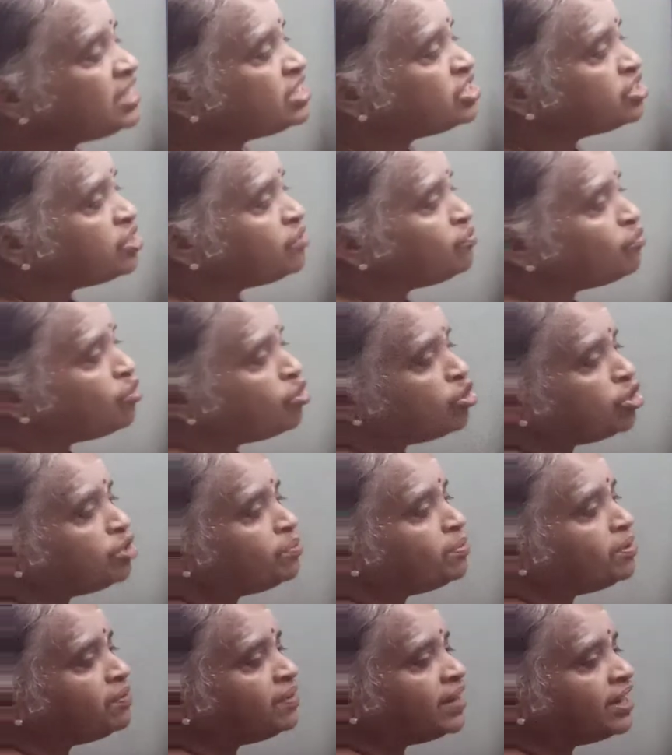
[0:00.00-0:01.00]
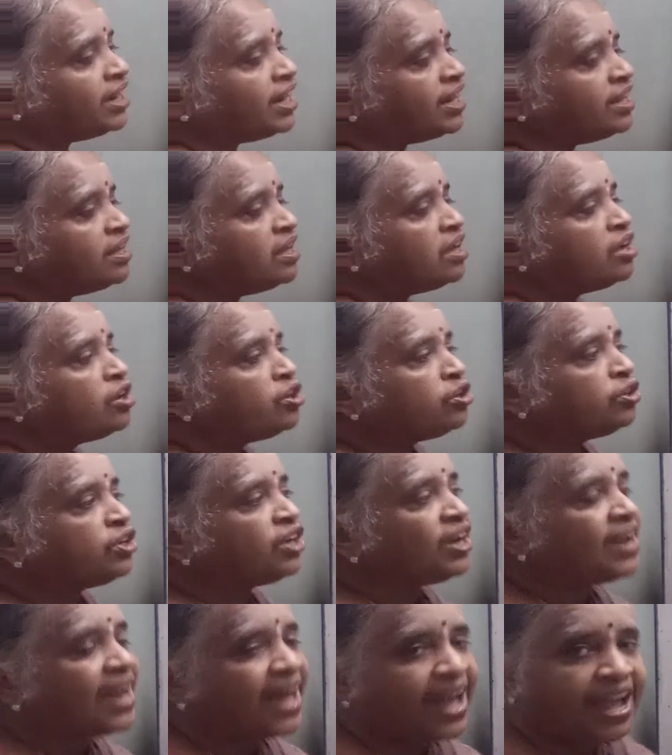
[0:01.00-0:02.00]
is the volume of hydrolyzed
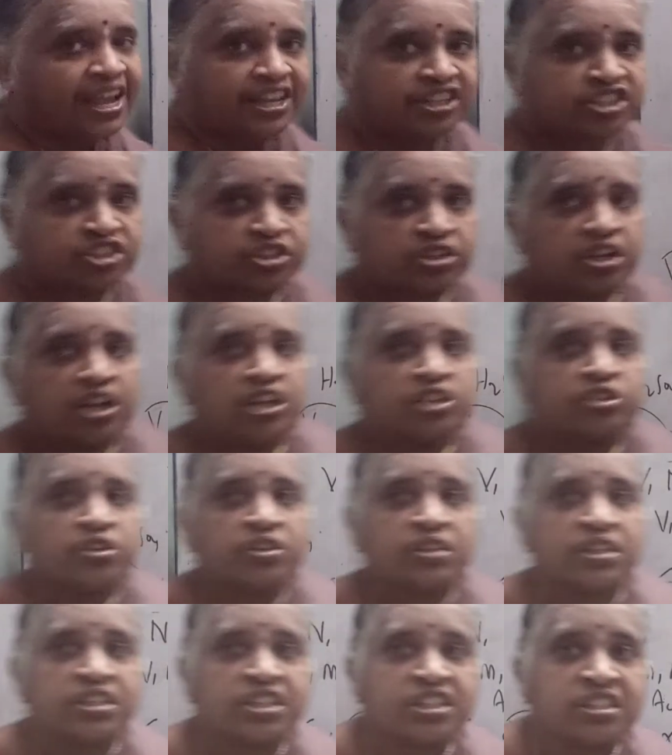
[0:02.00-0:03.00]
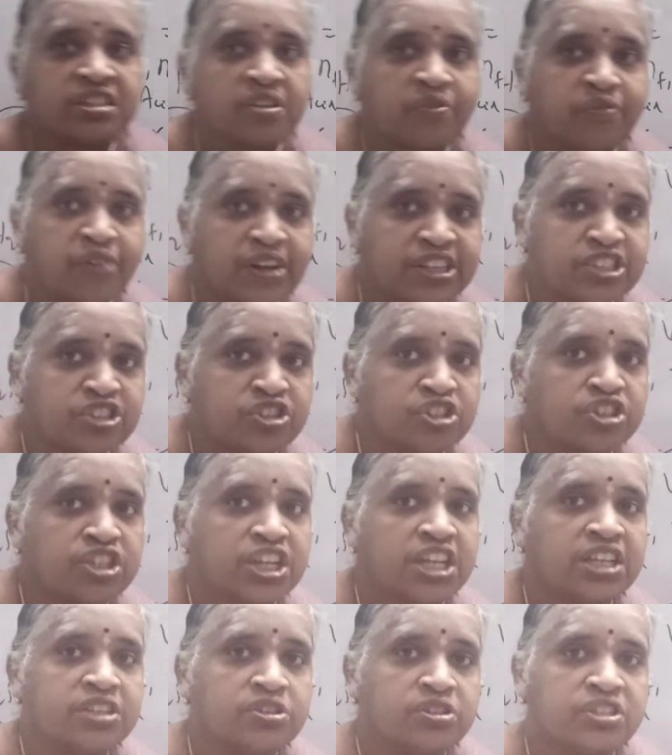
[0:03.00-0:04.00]
utilized. So this is the first
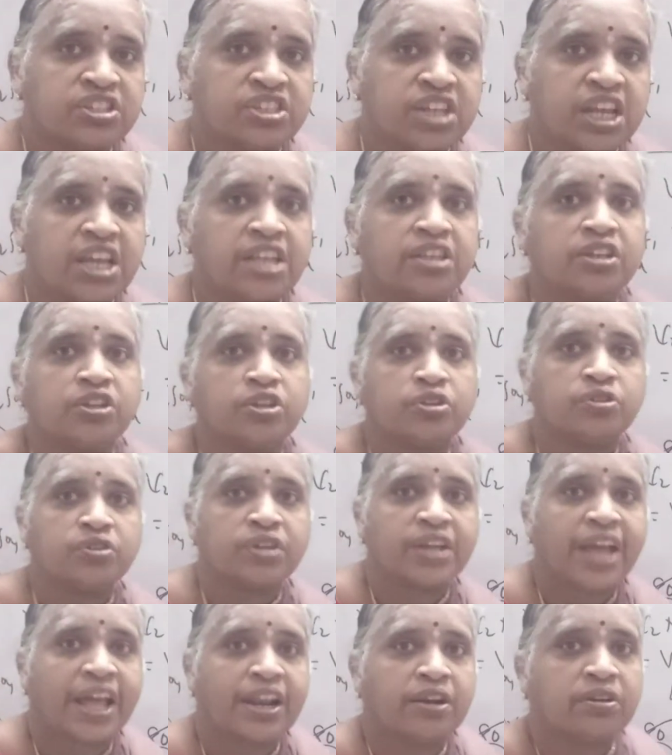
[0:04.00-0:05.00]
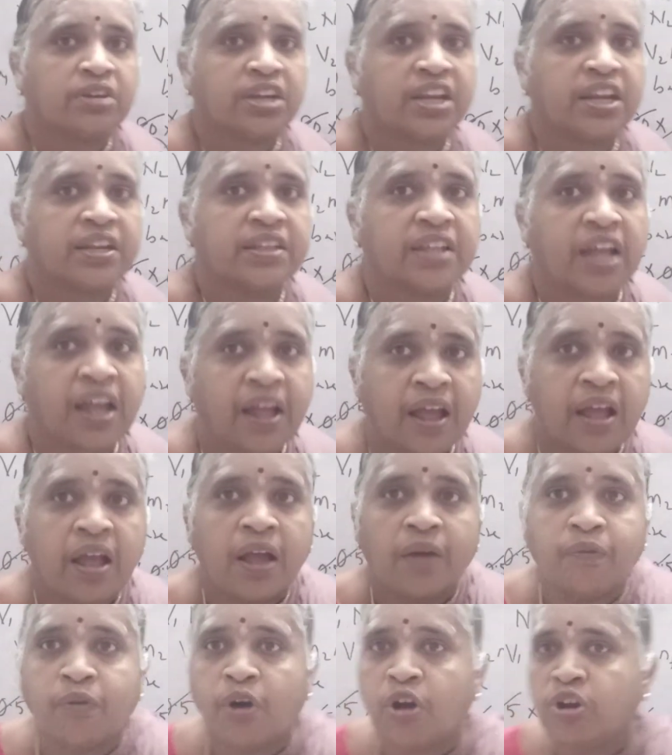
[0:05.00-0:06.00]
stage to calculate the
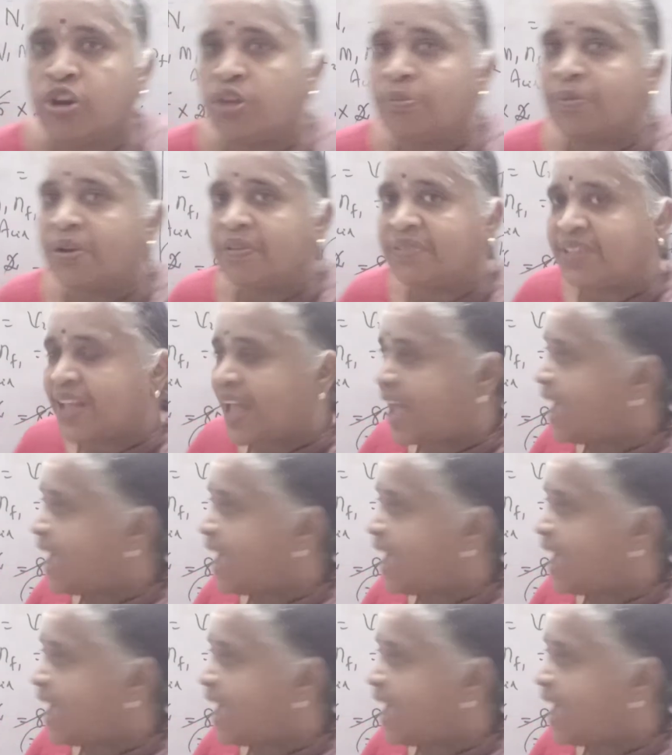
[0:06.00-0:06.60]
volume of the